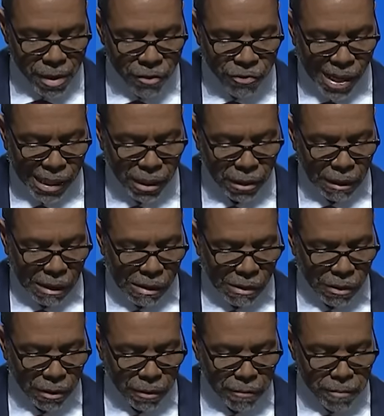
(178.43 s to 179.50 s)
Follow
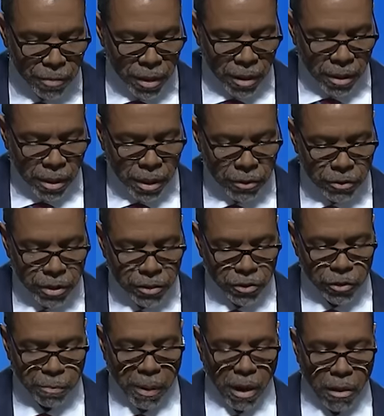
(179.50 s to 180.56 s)
along. This
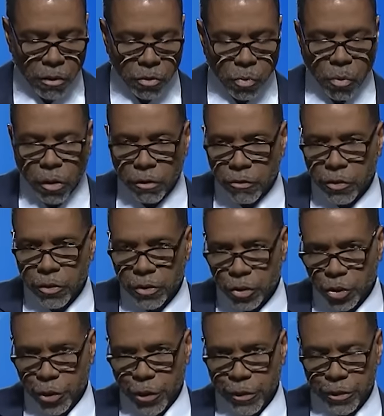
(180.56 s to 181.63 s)
is Paul's work for the
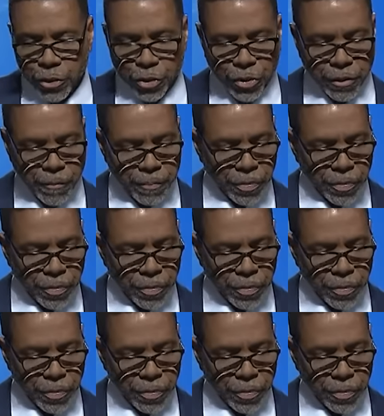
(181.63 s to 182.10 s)
church.